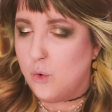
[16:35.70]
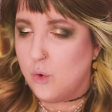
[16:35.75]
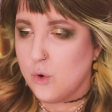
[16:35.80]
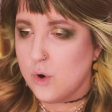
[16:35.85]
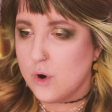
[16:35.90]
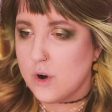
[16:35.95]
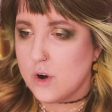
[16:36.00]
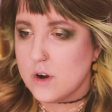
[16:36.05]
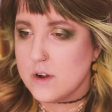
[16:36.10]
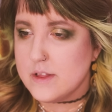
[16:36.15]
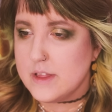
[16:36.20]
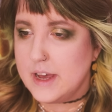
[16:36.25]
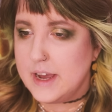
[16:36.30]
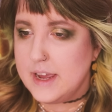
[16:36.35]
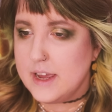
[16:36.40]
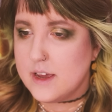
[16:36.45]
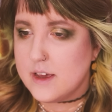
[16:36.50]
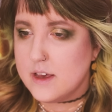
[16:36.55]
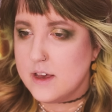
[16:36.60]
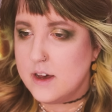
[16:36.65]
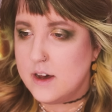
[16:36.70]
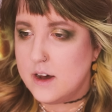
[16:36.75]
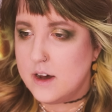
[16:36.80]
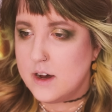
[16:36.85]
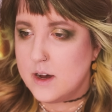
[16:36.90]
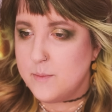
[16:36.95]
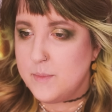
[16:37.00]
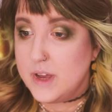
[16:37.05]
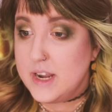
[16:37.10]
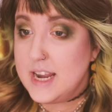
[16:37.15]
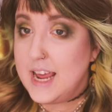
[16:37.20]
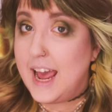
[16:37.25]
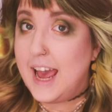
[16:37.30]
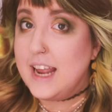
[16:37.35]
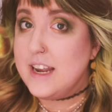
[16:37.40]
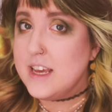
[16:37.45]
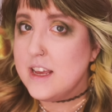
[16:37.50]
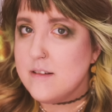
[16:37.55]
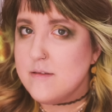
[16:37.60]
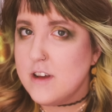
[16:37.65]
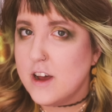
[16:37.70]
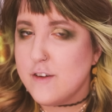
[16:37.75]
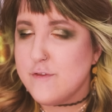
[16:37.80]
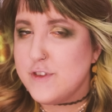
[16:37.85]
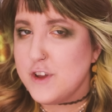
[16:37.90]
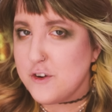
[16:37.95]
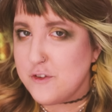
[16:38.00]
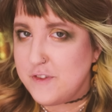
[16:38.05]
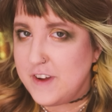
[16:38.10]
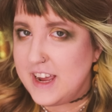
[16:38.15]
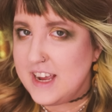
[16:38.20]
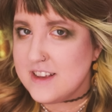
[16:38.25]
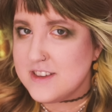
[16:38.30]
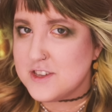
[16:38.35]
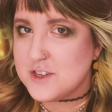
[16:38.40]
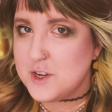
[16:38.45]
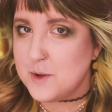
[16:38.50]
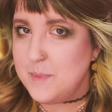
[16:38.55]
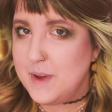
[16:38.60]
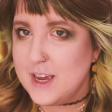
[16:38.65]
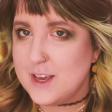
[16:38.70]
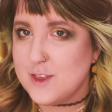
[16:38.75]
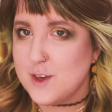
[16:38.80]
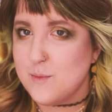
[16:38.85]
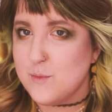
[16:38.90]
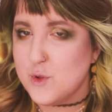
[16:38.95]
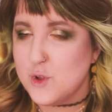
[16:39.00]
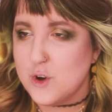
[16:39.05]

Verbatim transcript: or like um, an edit of their face to make them